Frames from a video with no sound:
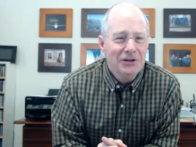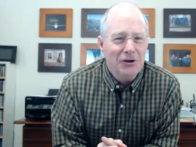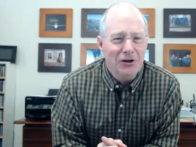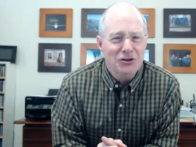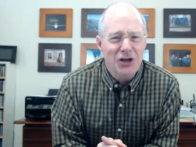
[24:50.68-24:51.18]

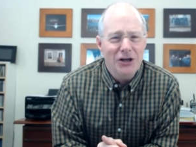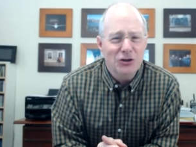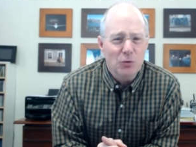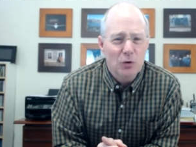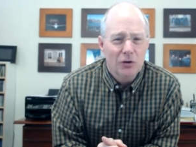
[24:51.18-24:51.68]
started
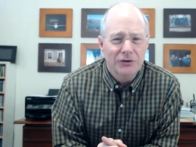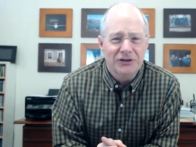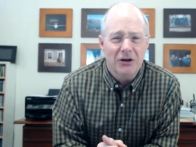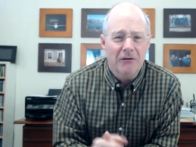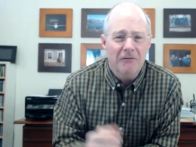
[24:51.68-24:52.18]
changing rules. He
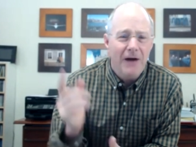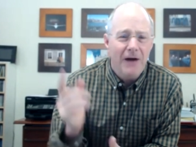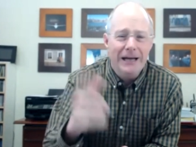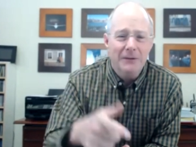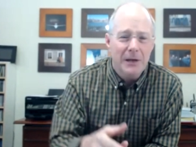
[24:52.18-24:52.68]
started
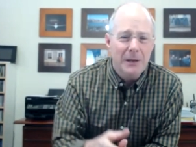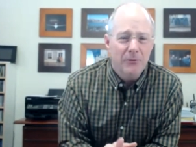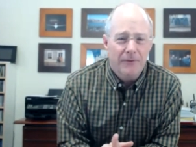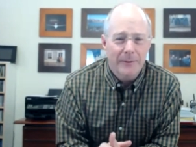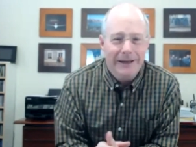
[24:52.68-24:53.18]
fining
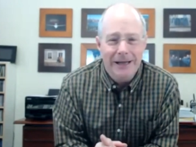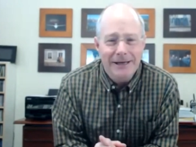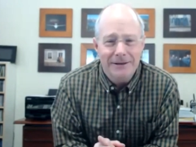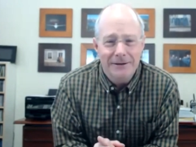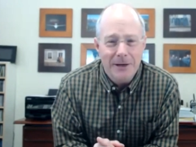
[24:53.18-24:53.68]
people for being
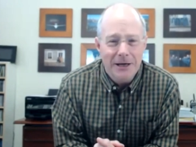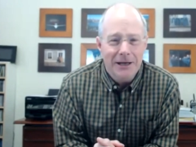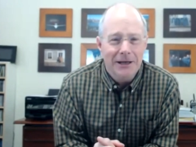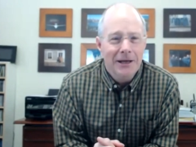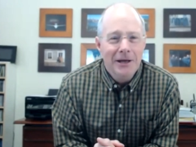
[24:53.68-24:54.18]
late to the
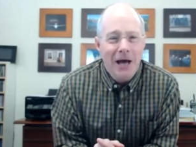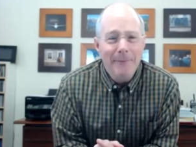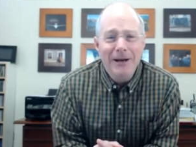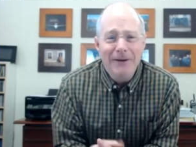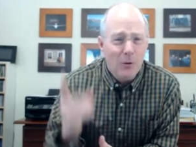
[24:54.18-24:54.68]
meeting. I
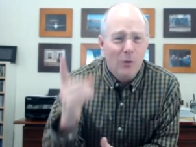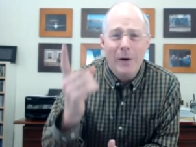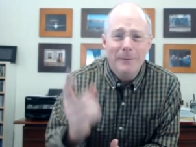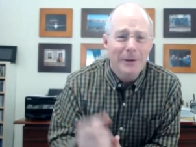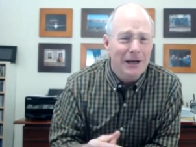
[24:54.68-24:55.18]
mean, if you were
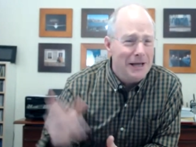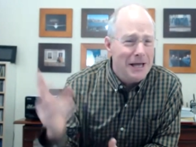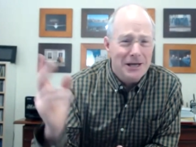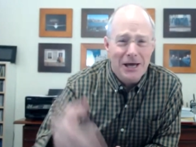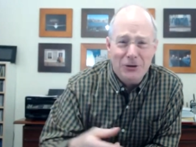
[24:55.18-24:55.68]
one minute
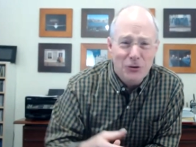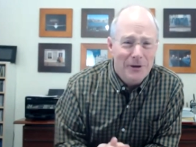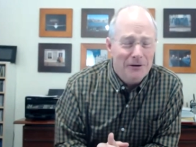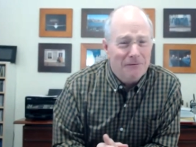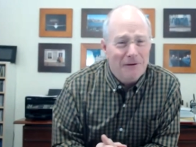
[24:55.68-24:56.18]
late, you got a
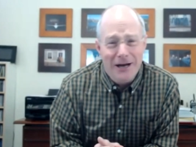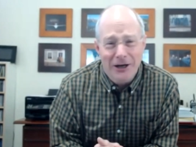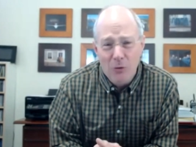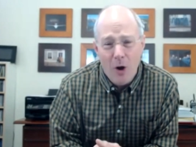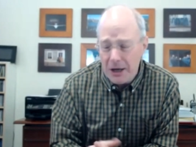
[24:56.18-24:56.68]
two-minute fine.
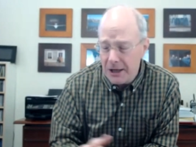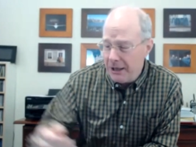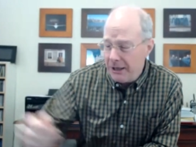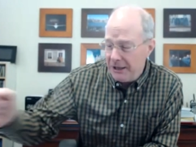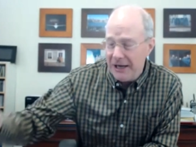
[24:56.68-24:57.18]
You'd walk
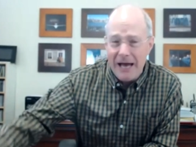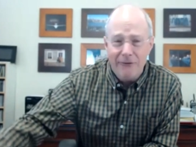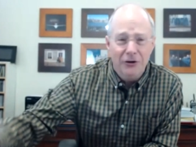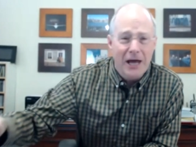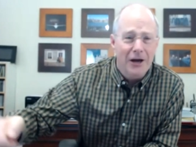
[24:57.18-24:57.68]
in and he'd
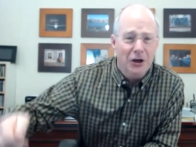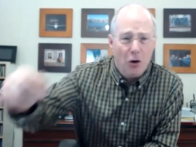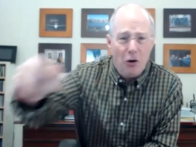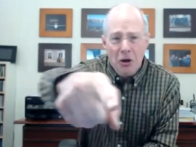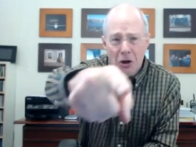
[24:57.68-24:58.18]
gavel down and
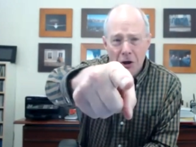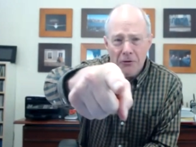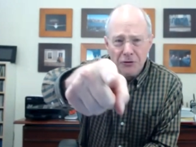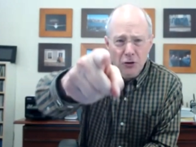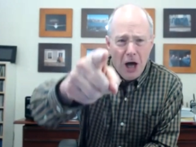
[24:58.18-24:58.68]
go,
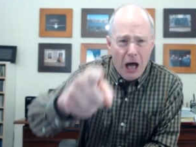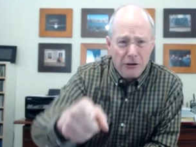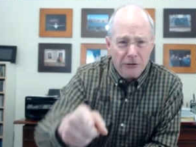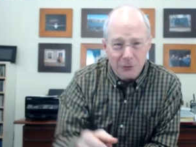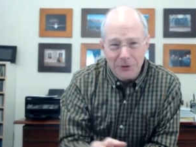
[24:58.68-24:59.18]
two
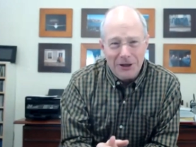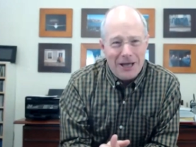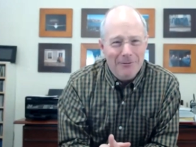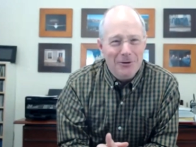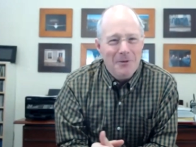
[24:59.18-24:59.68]
dollars when you
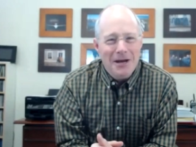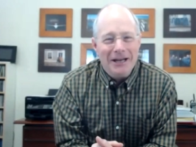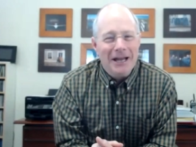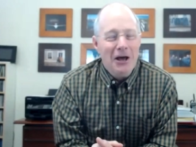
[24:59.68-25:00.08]
came in the meeting.